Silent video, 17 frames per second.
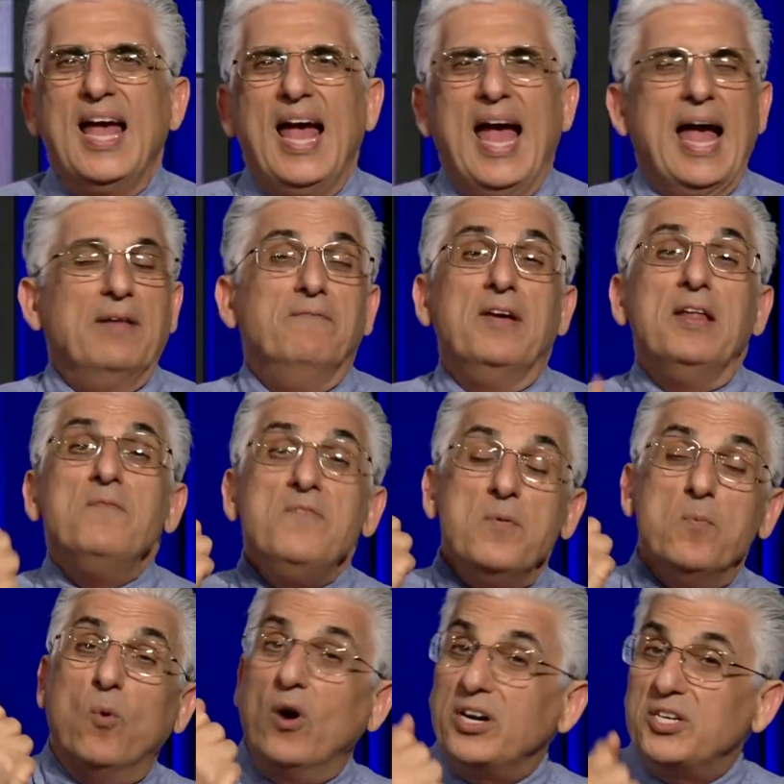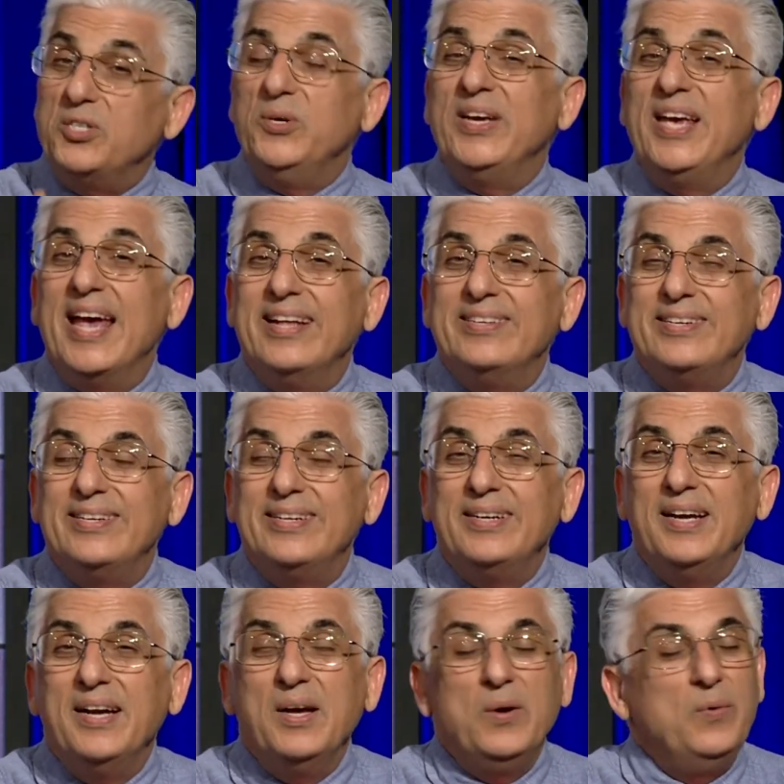And when we work
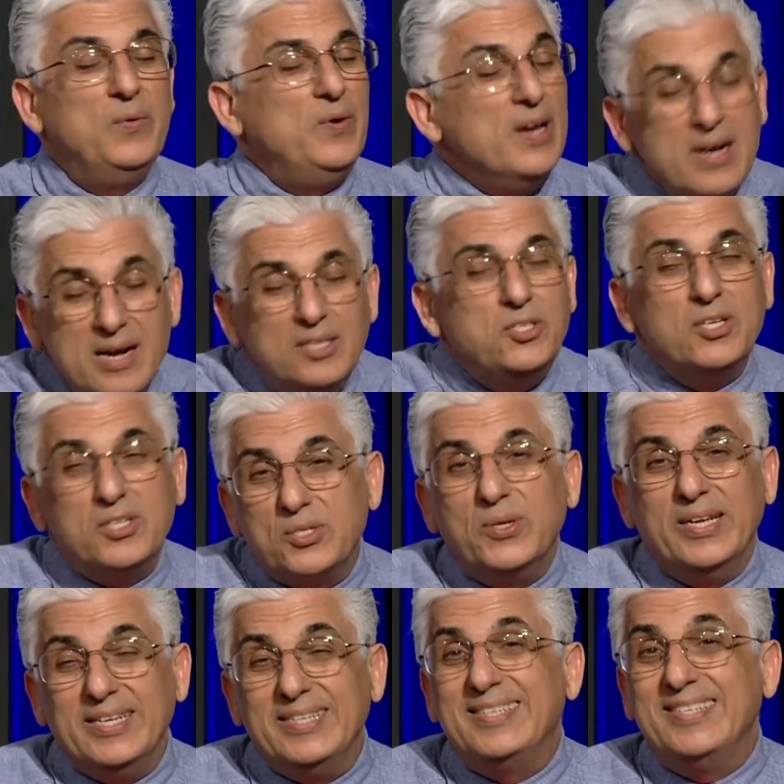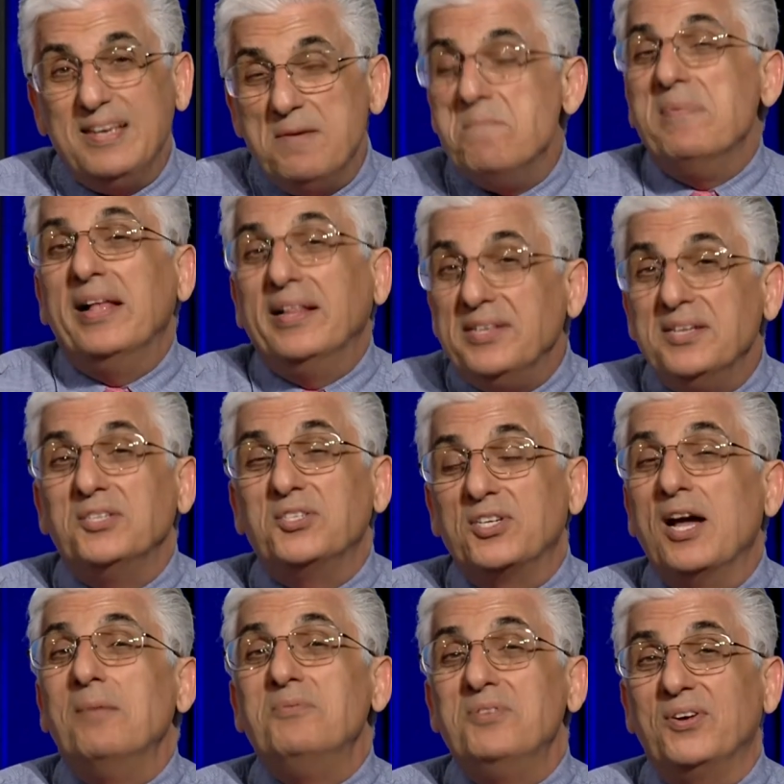together, we're not just going to see millions
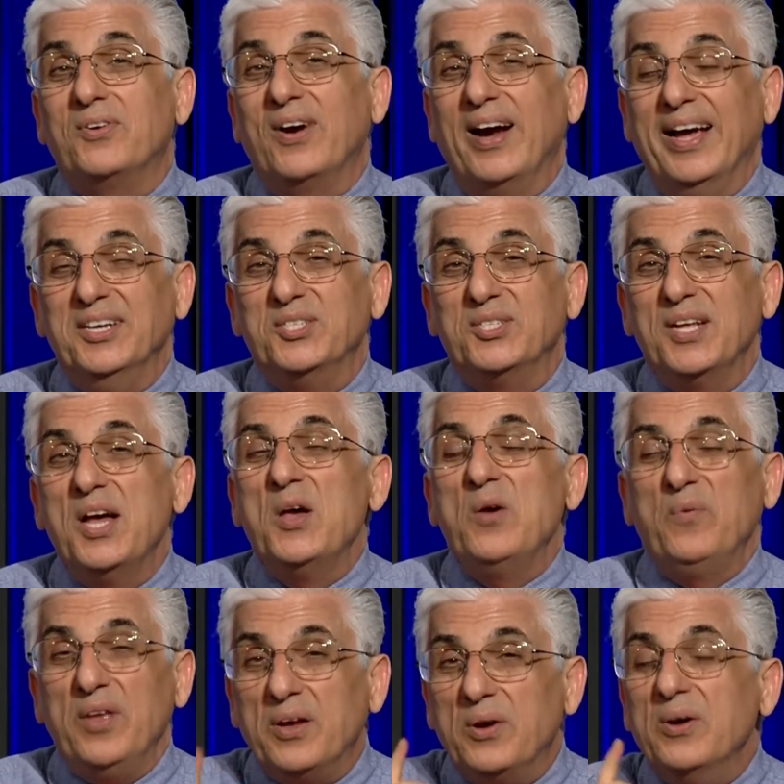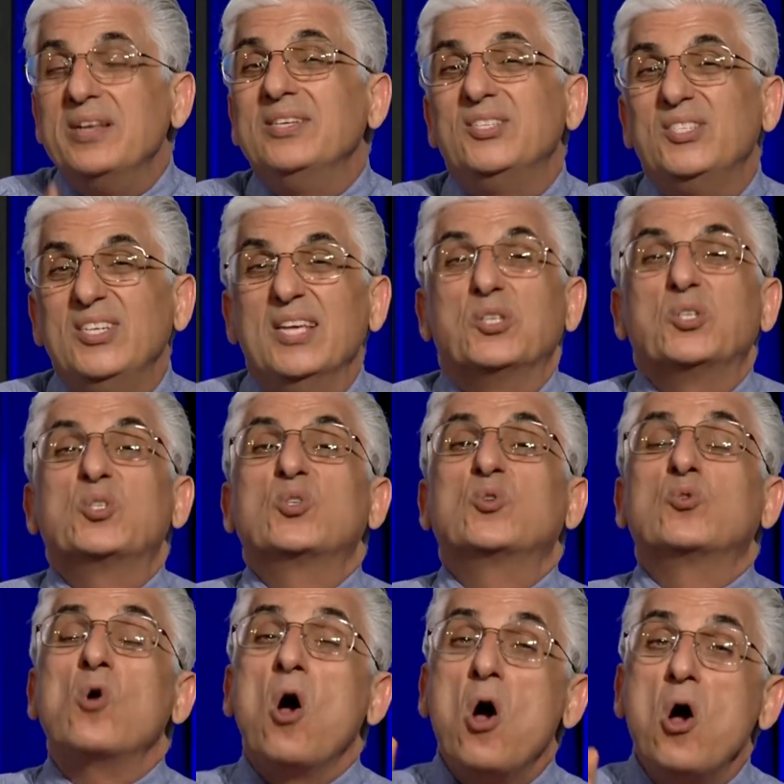come to Christ. We're going to see a
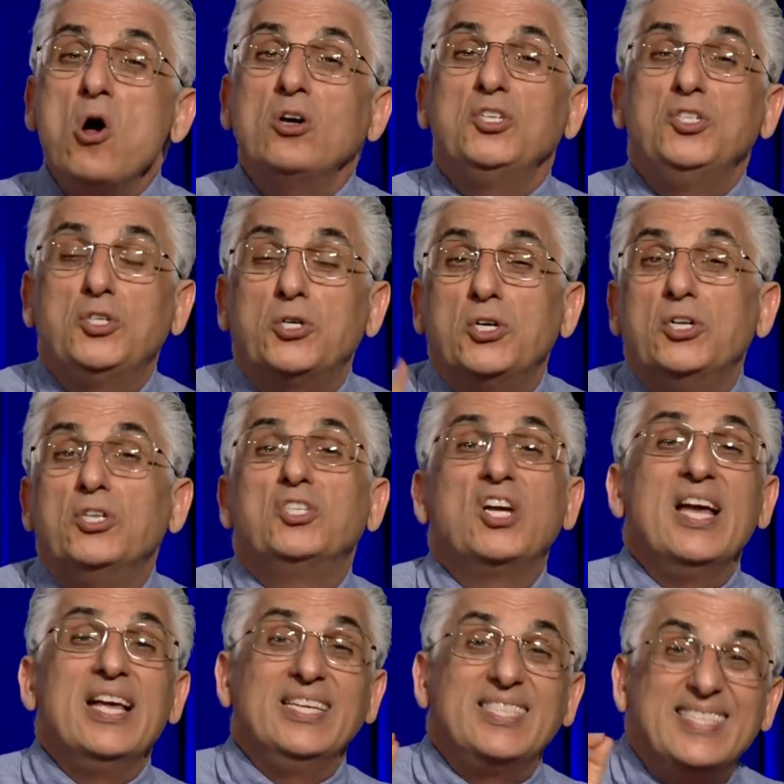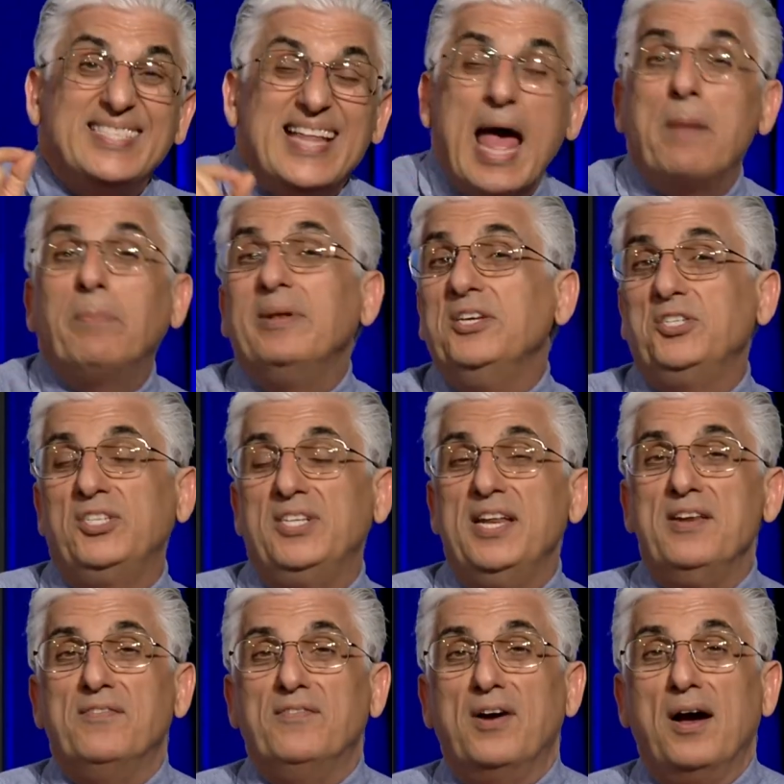strong church established
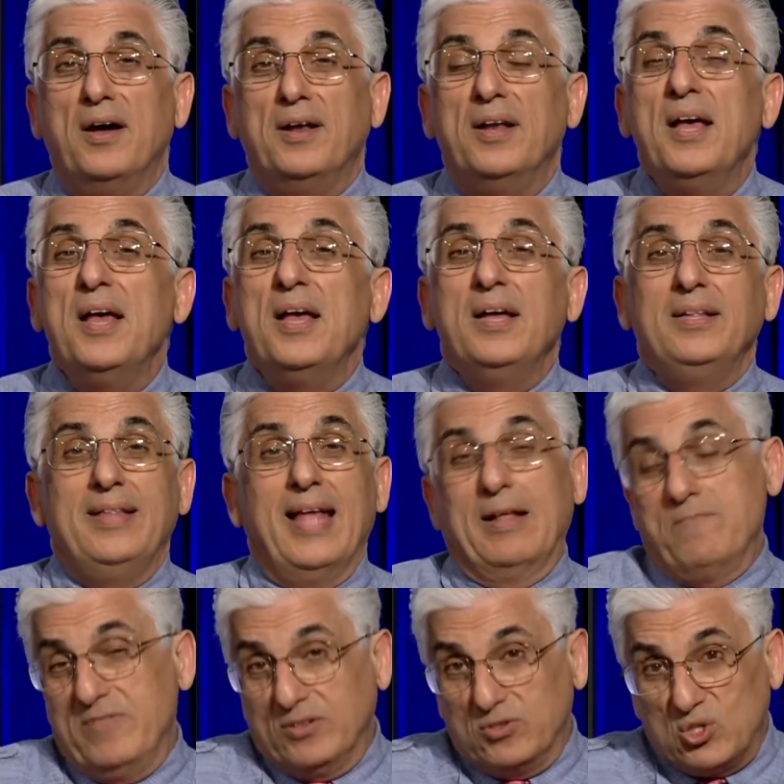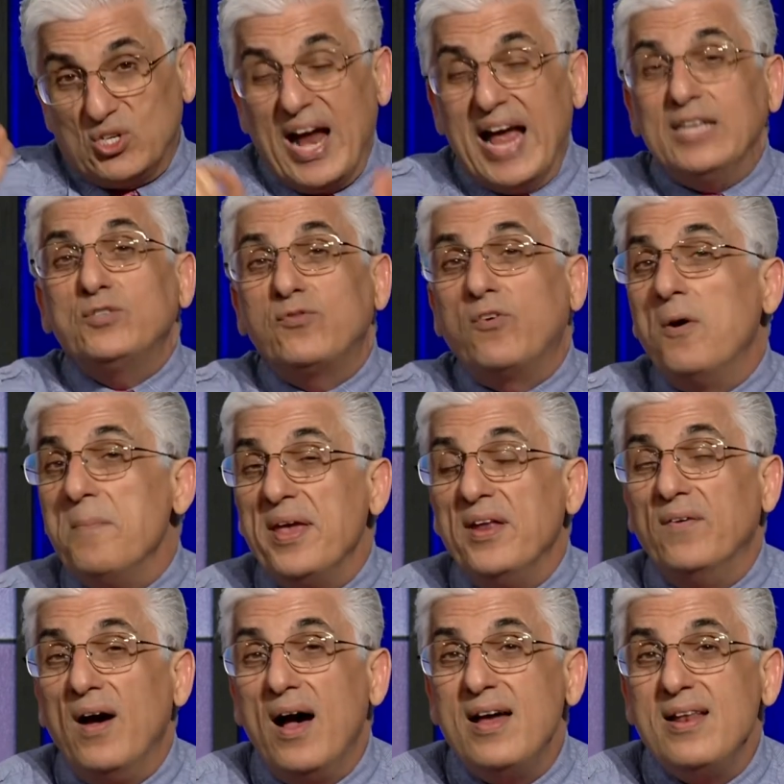in Iran that will transform
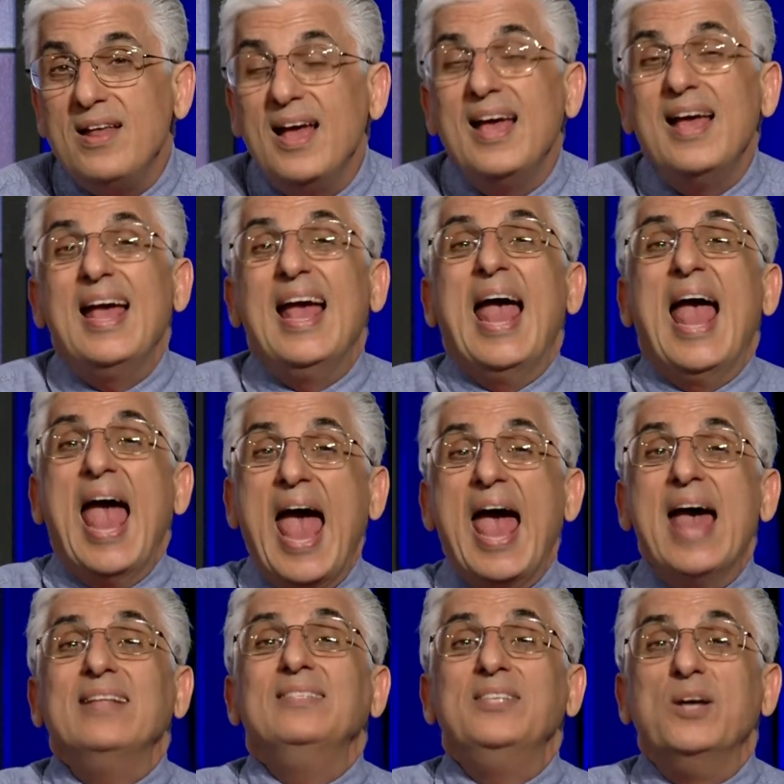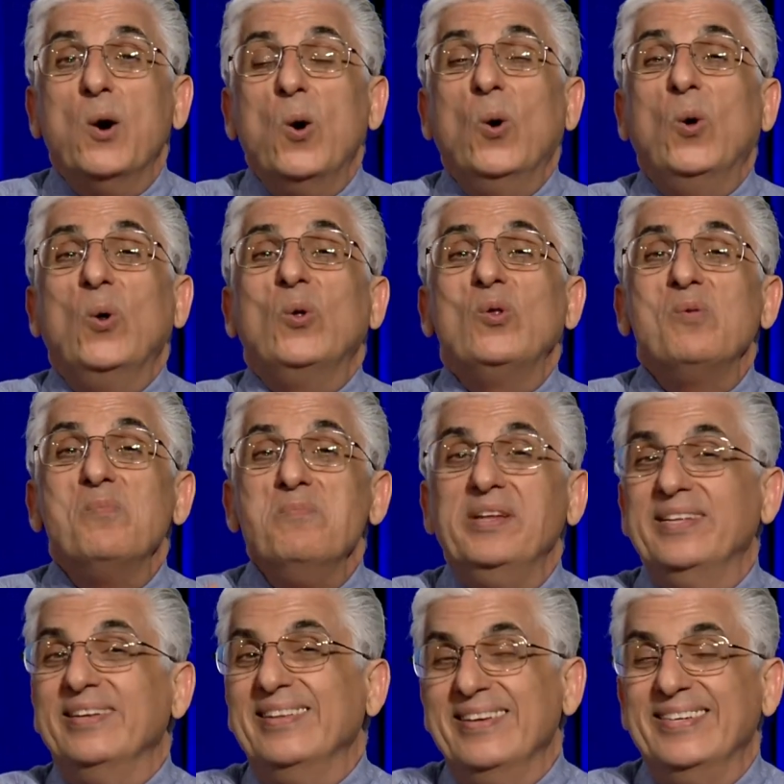Iran and the whole
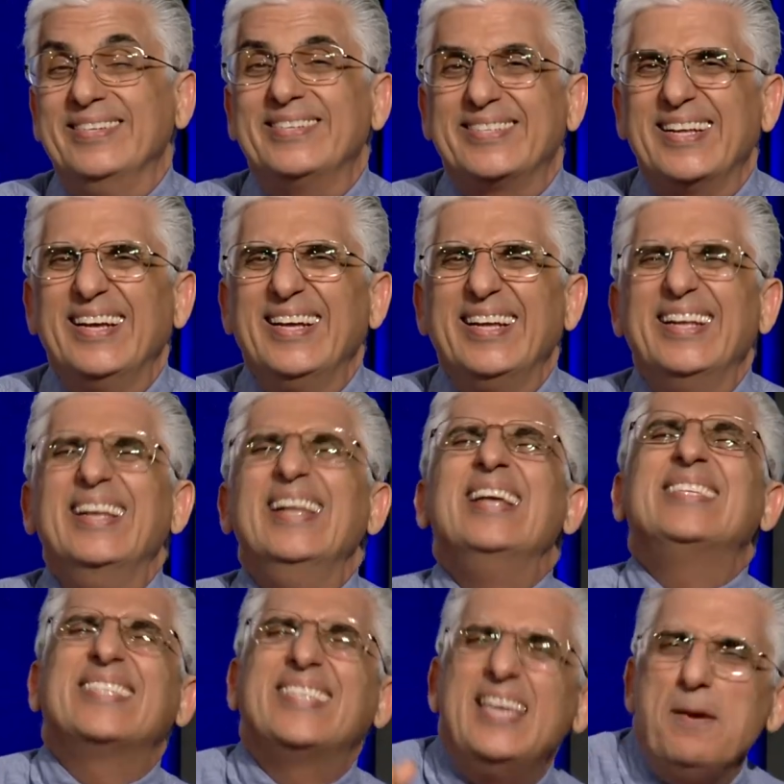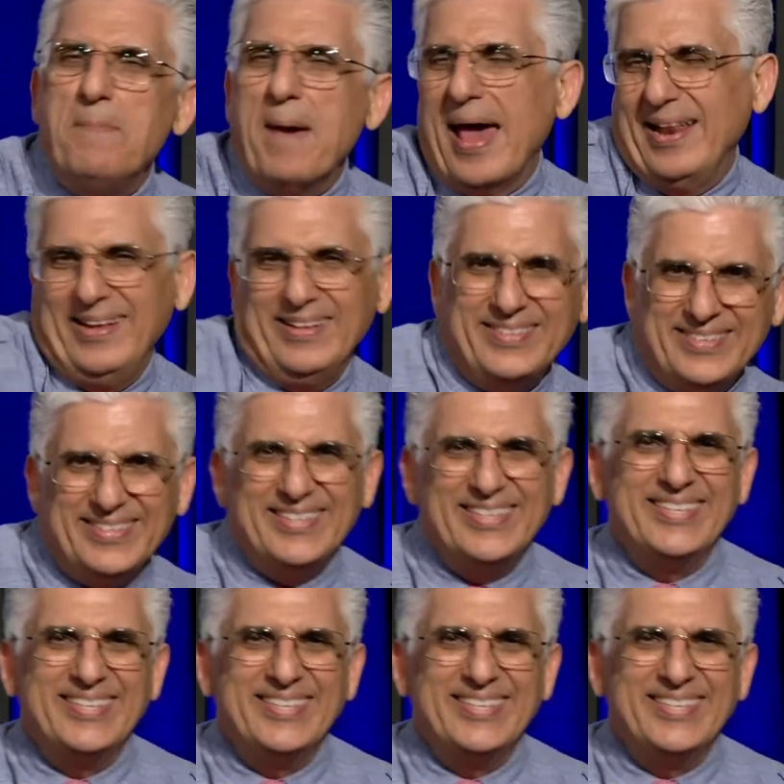Middle East. Let's keep at it.